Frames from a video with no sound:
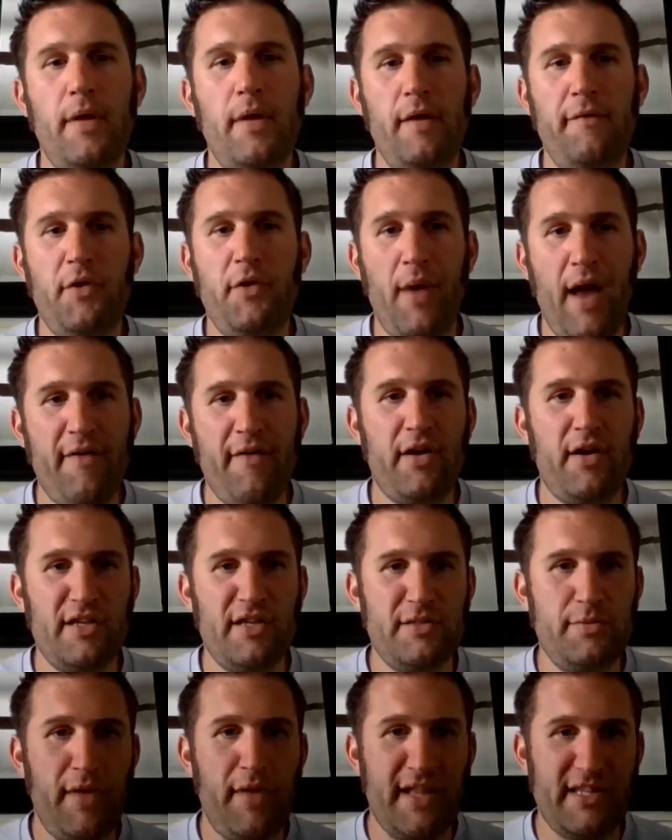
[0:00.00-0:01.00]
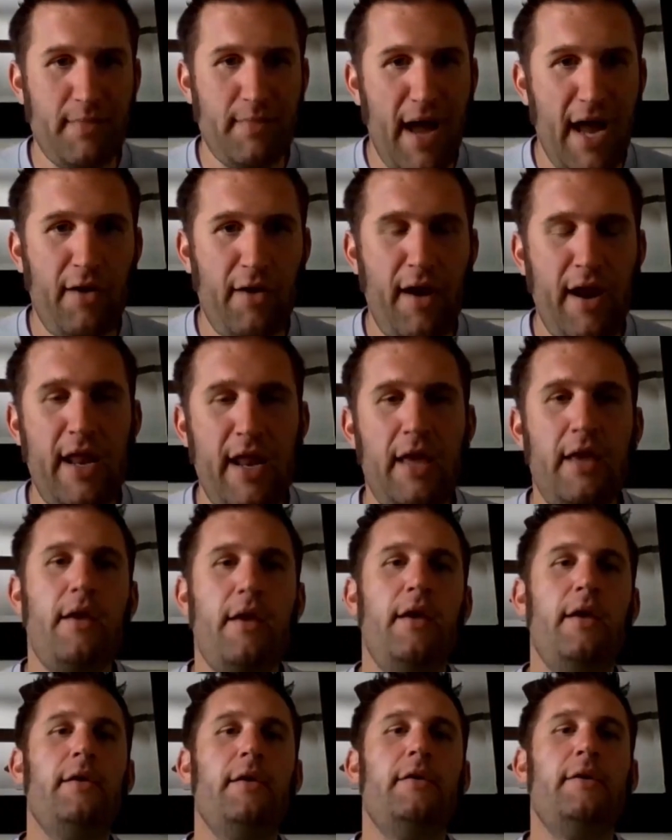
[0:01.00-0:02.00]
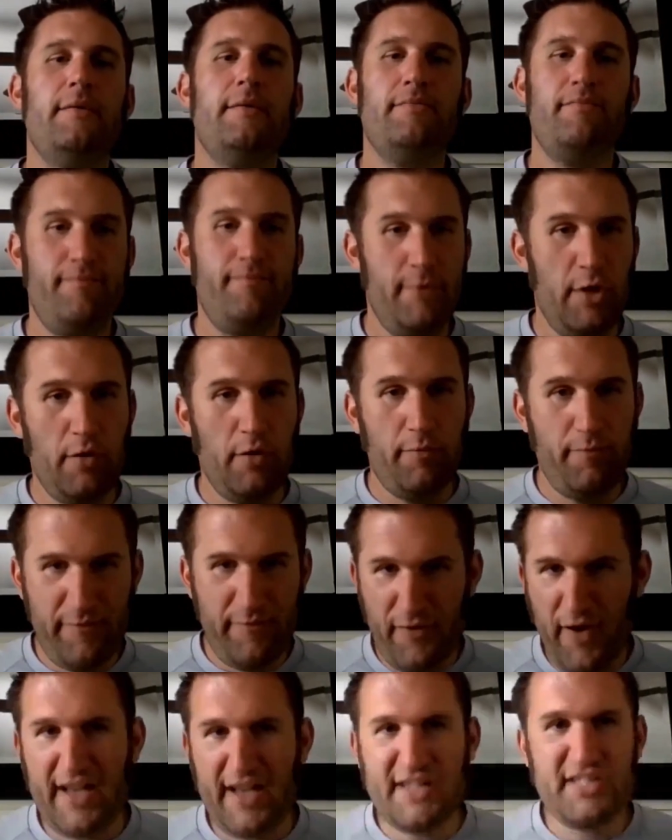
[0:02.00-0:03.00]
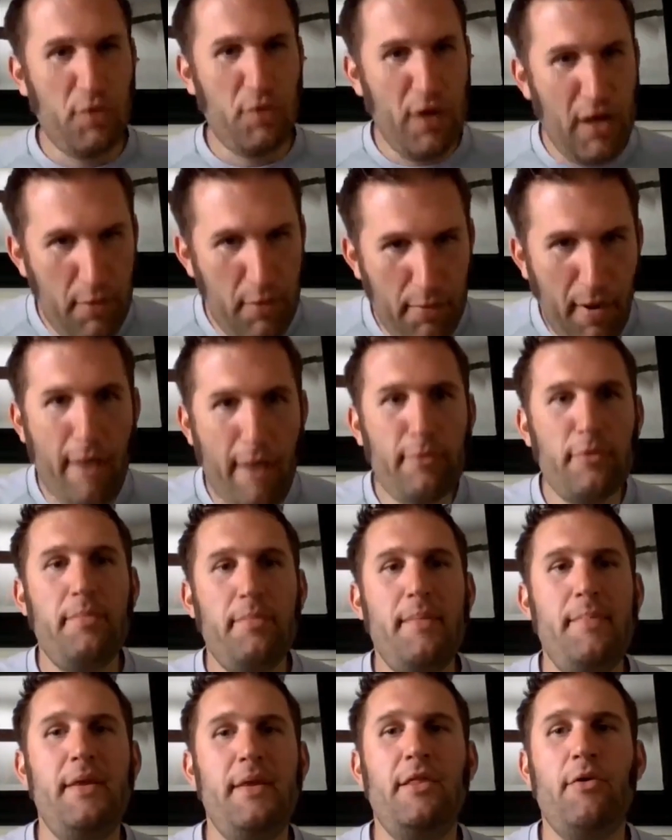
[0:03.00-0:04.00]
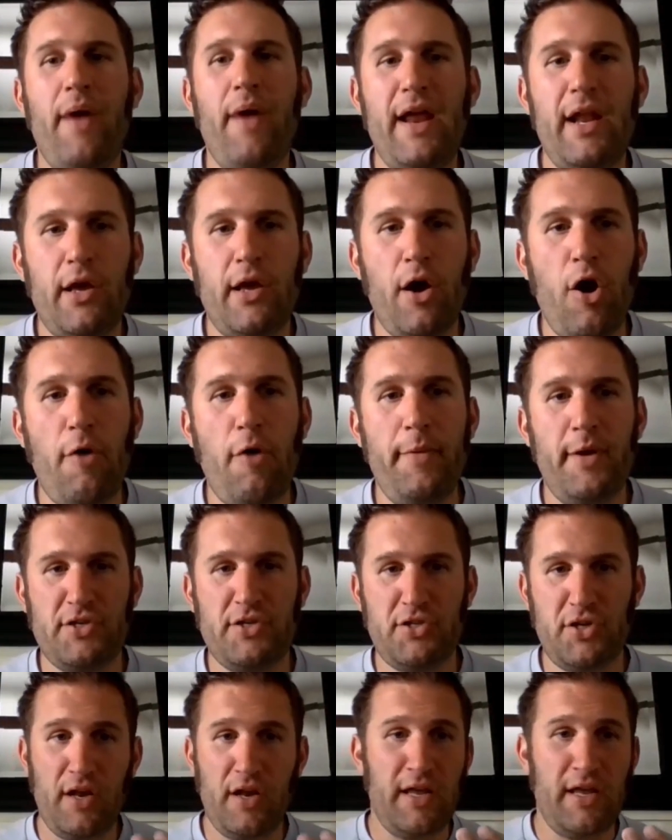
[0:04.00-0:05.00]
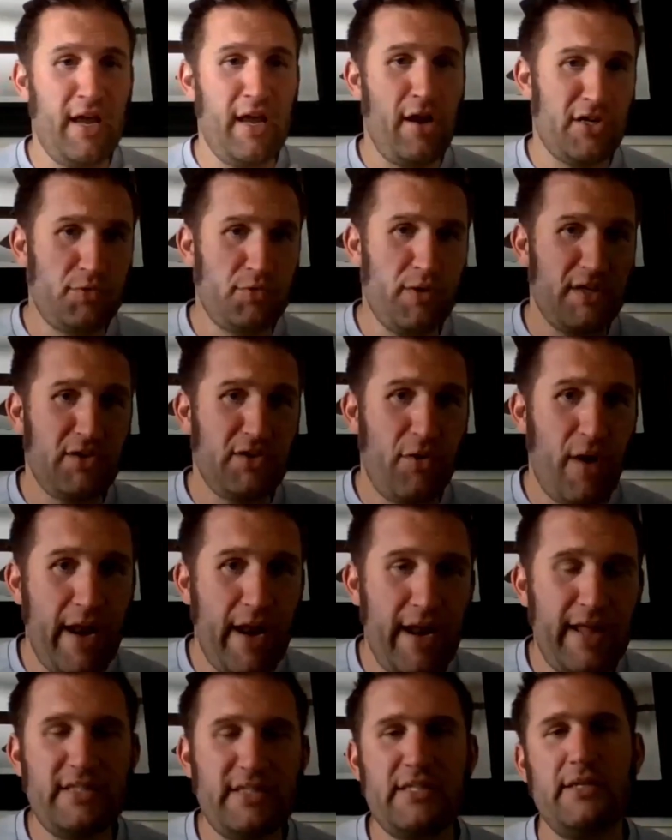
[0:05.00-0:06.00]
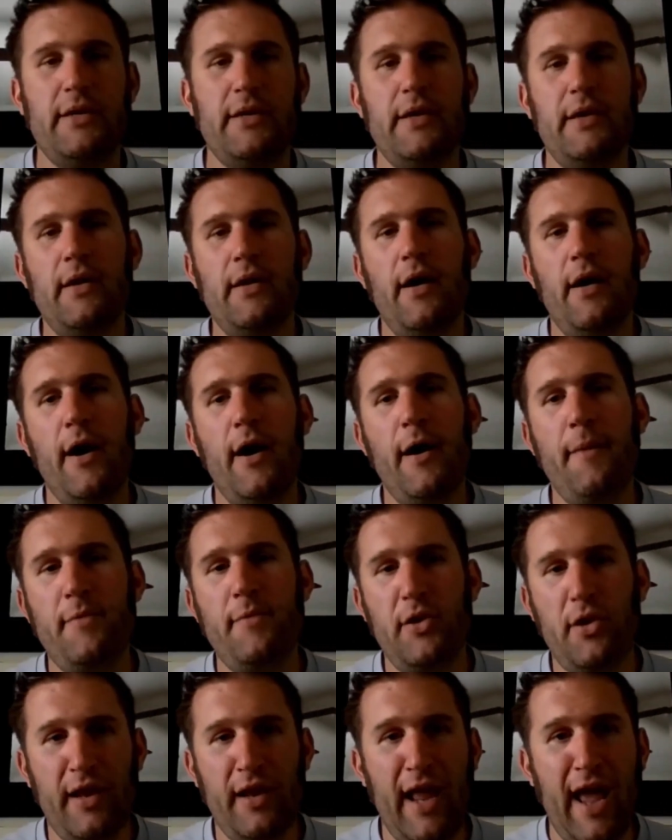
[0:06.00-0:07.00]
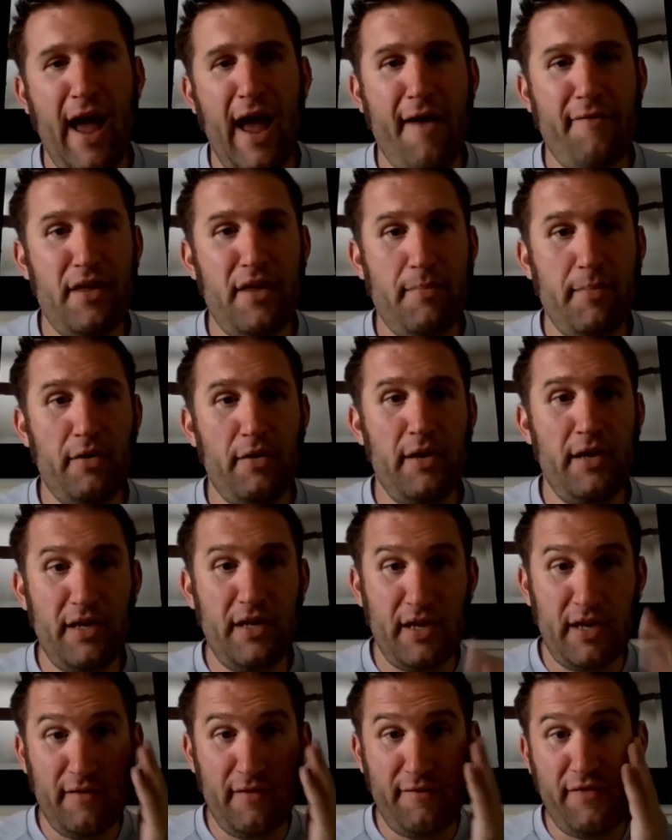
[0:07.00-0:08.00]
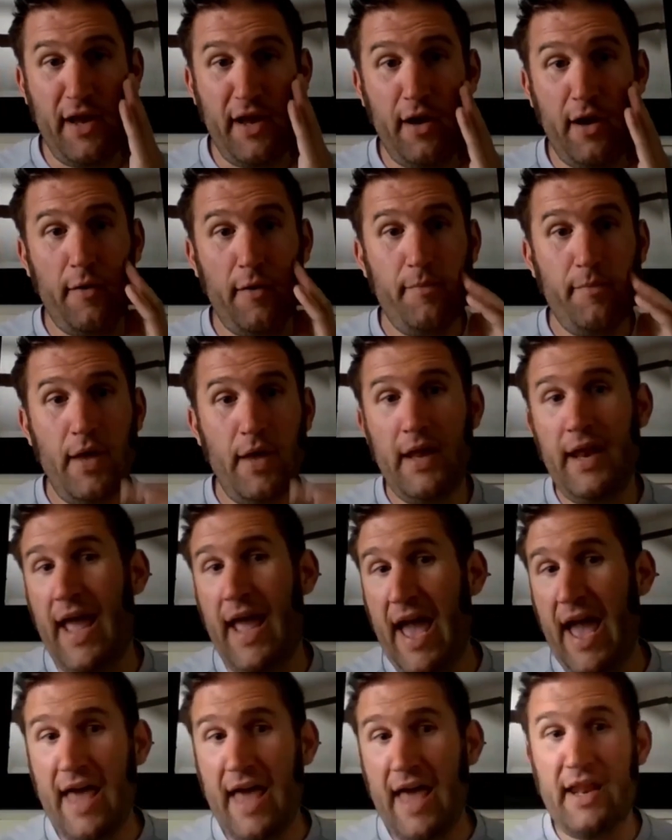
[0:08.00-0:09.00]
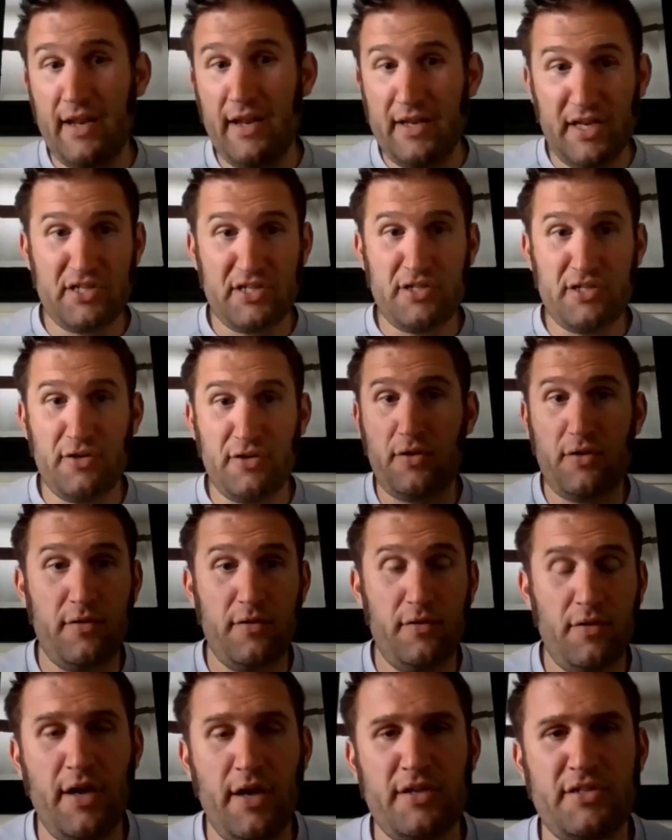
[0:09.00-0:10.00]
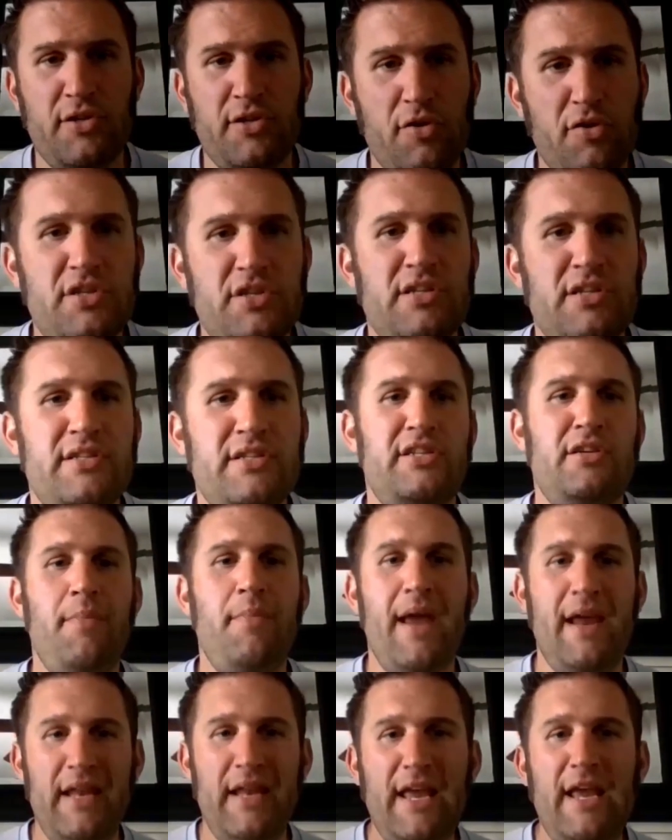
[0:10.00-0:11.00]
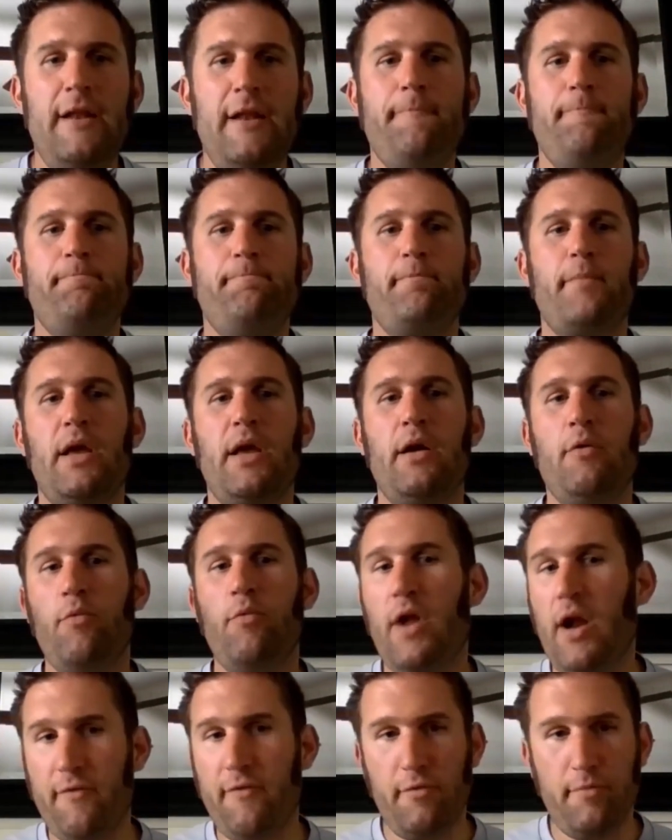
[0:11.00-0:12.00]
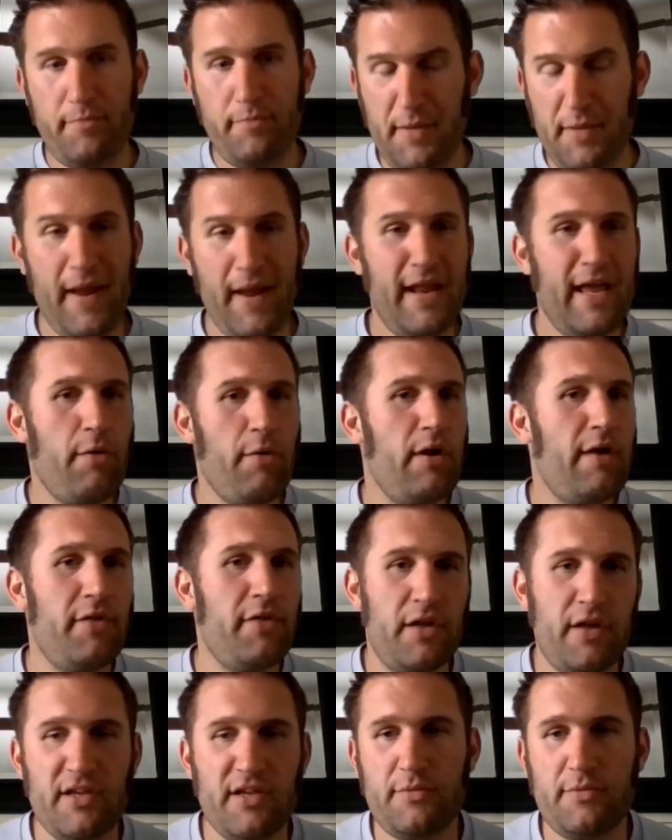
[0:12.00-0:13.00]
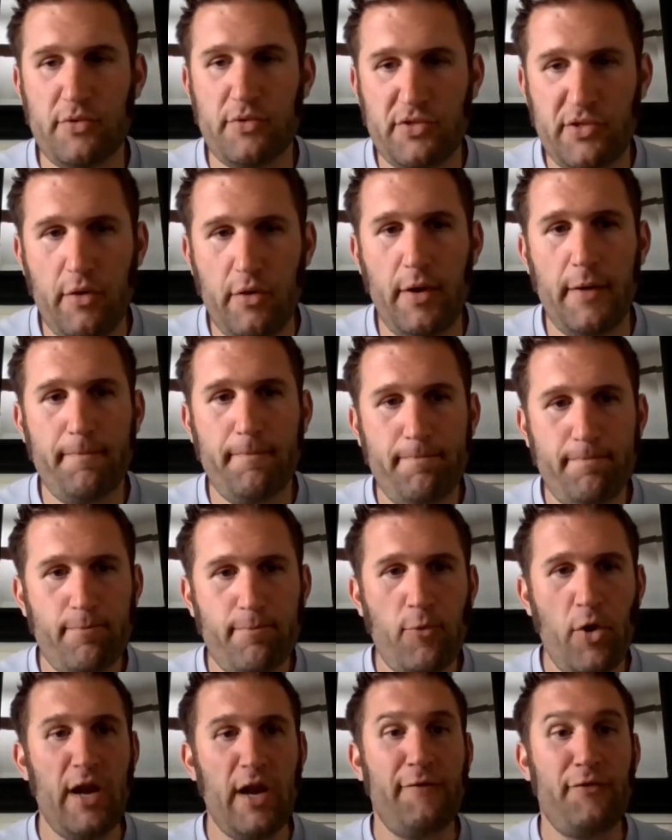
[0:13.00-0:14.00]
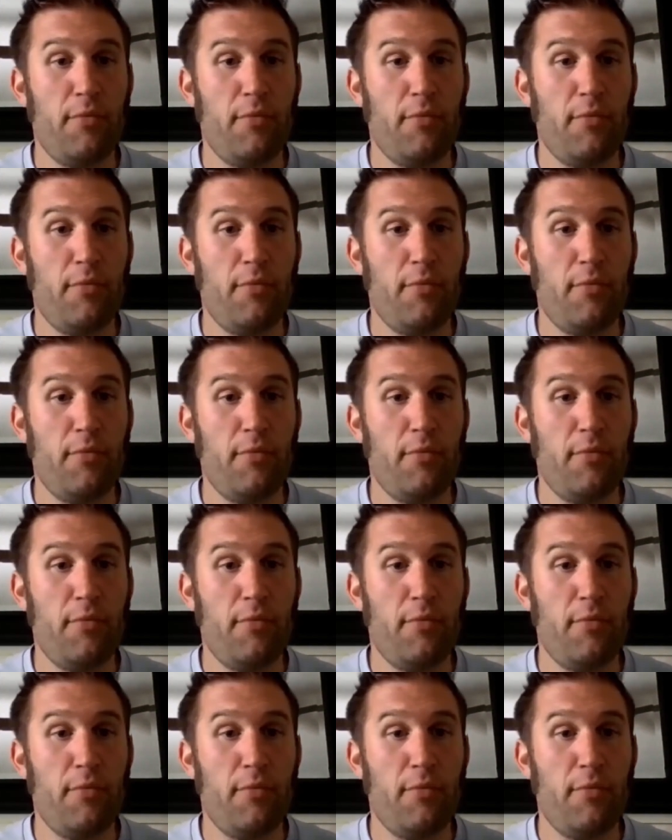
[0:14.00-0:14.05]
If you have a customer that's migrating, Flex 3 would probably be the way to go because you're going to get your Swiss credits, and you're going to have the ability to configure and add in additional solutions that you may need, whatever, depending on whatever the customer's doing, right?